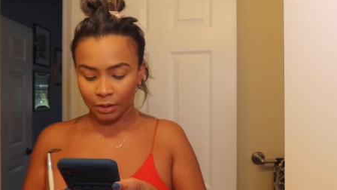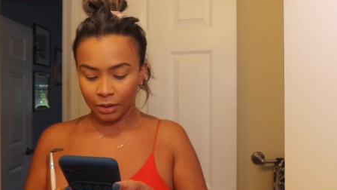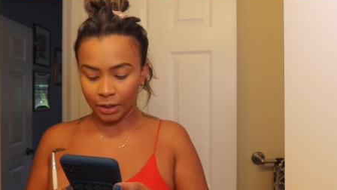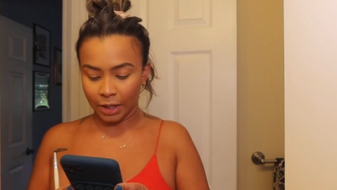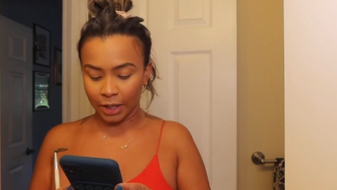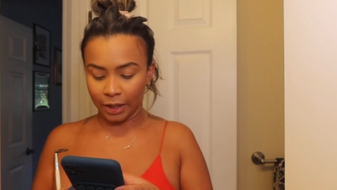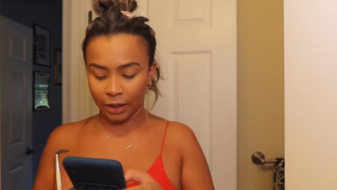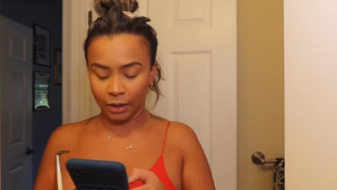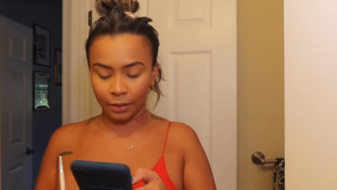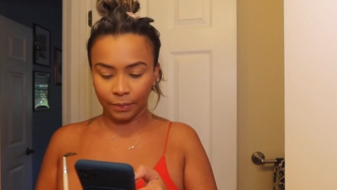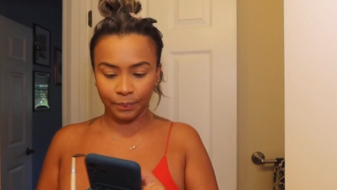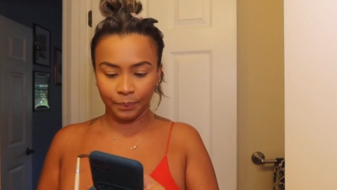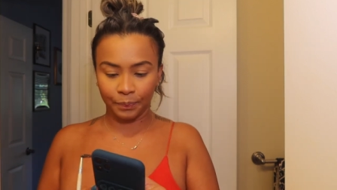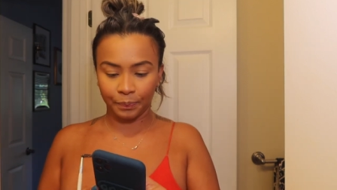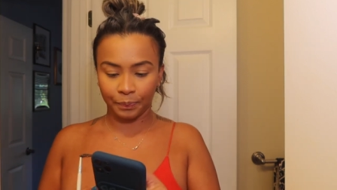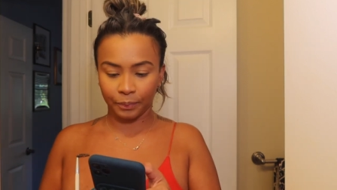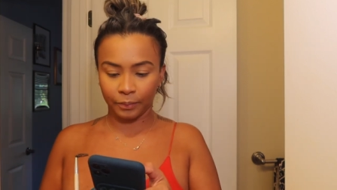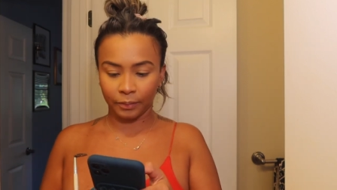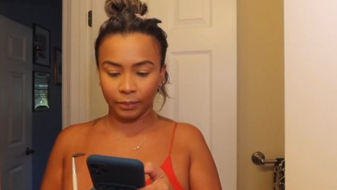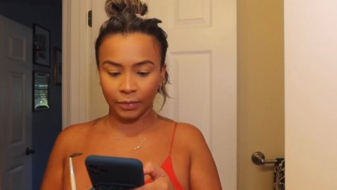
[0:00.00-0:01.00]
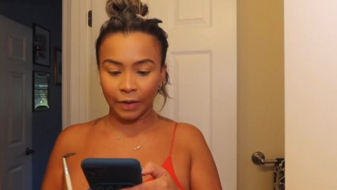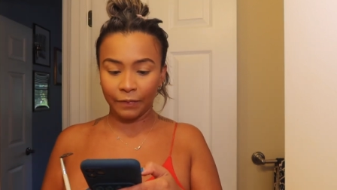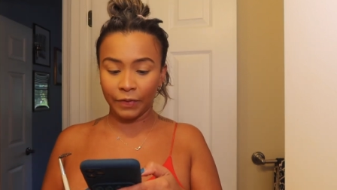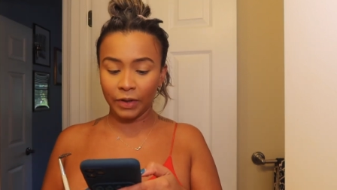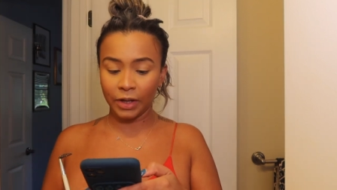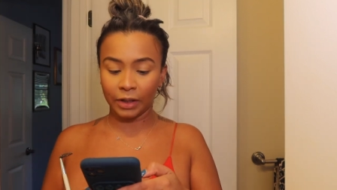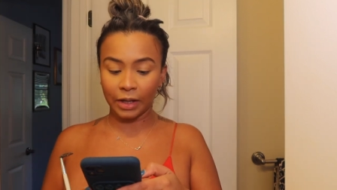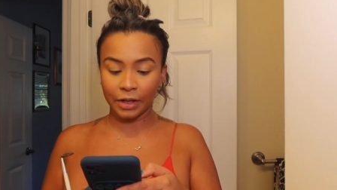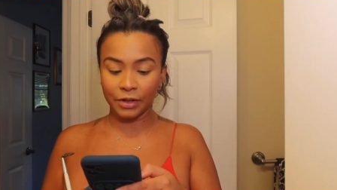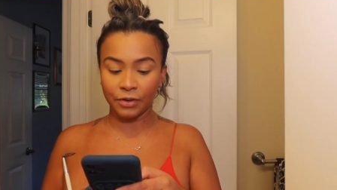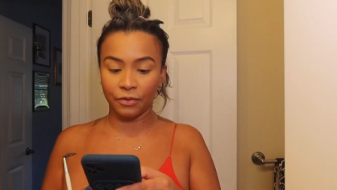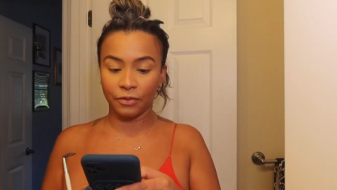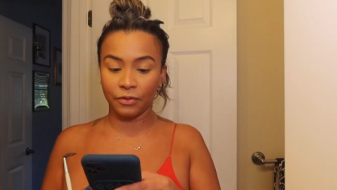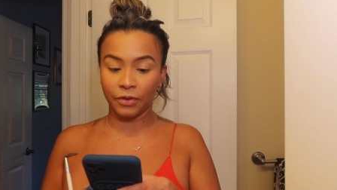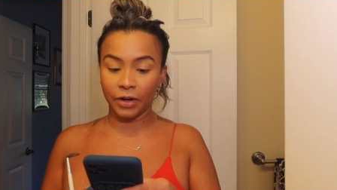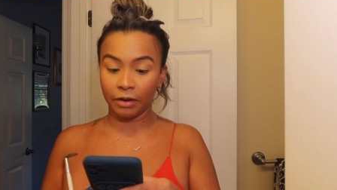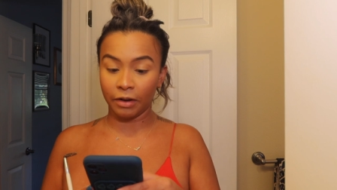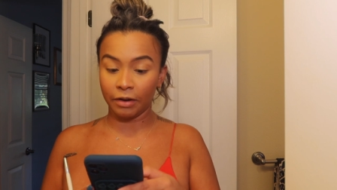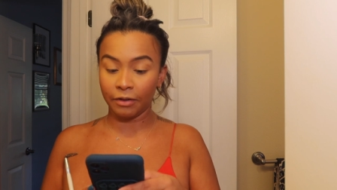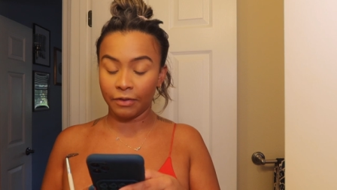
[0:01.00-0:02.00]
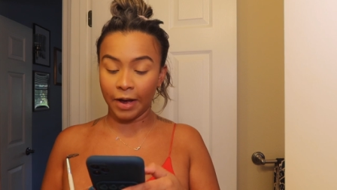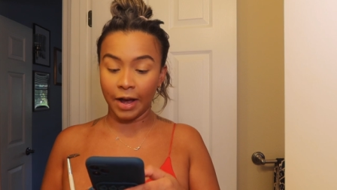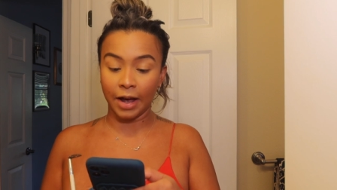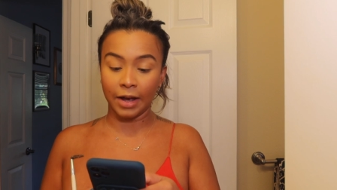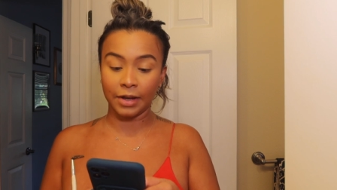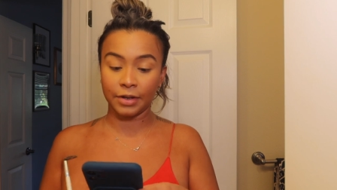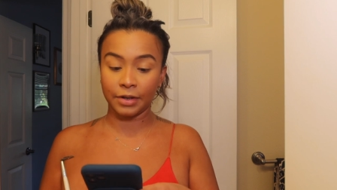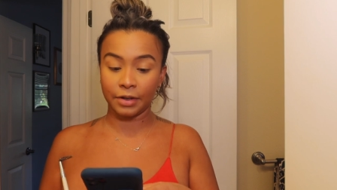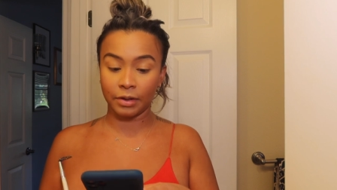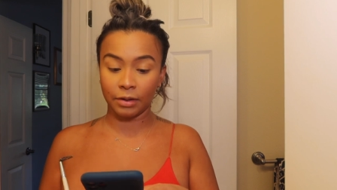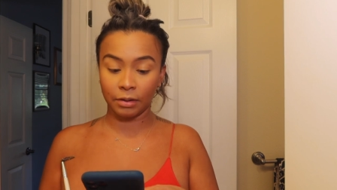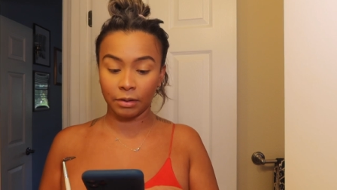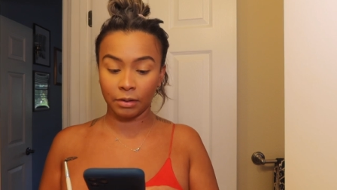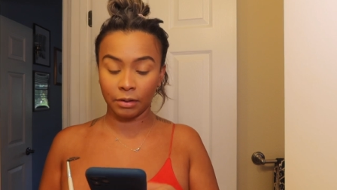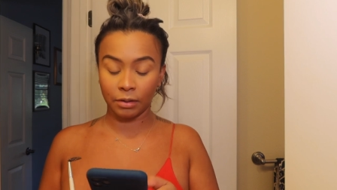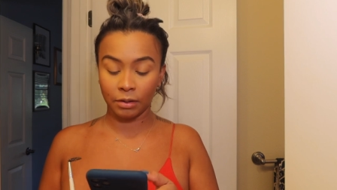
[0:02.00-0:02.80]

Like, I feel like that's very fast.